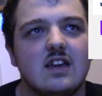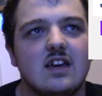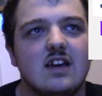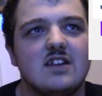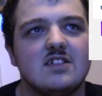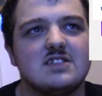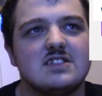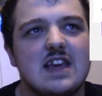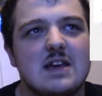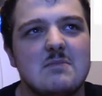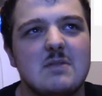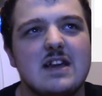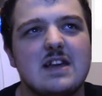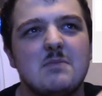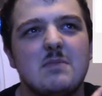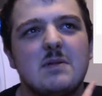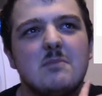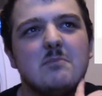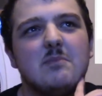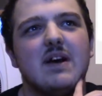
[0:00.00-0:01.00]
That might
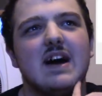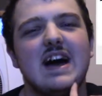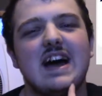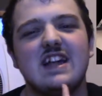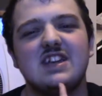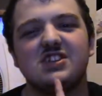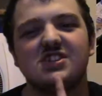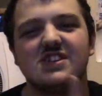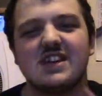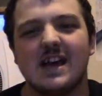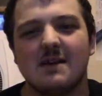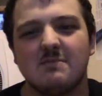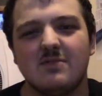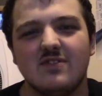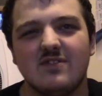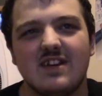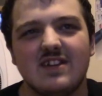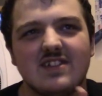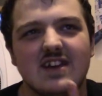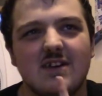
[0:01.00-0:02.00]
have been Pot Shop,
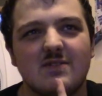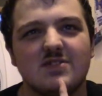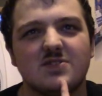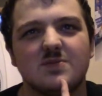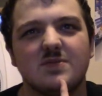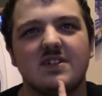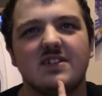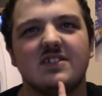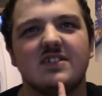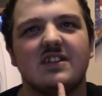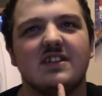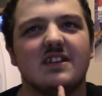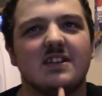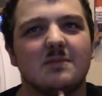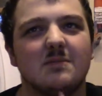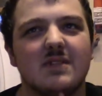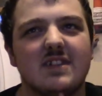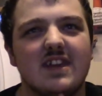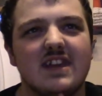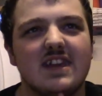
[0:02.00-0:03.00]
who I thought was
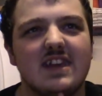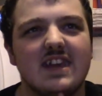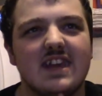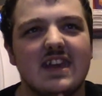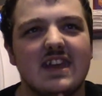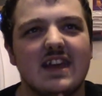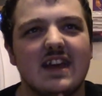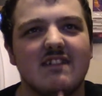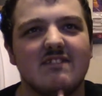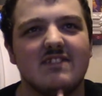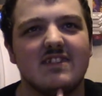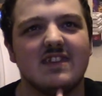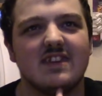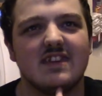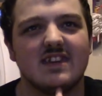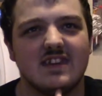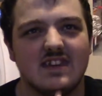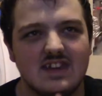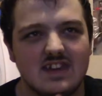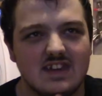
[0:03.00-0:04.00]
Willdog, but then again, I have
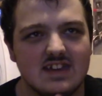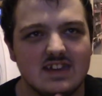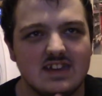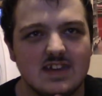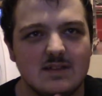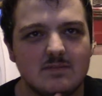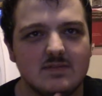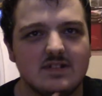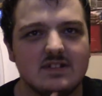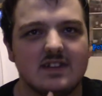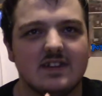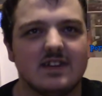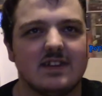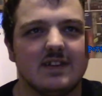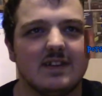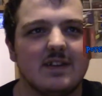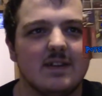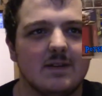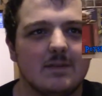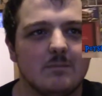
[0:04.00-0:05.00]
to keep looking.
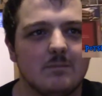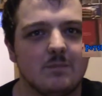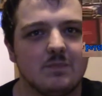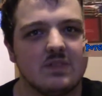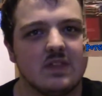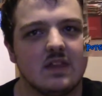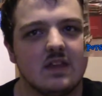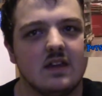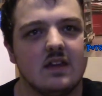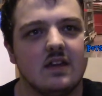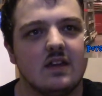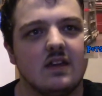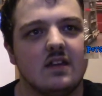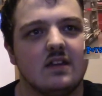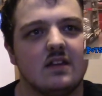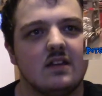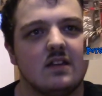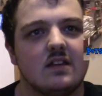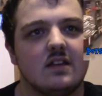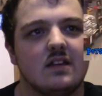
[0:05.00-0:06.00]
How'd
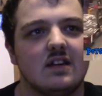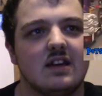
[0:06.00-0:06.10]
you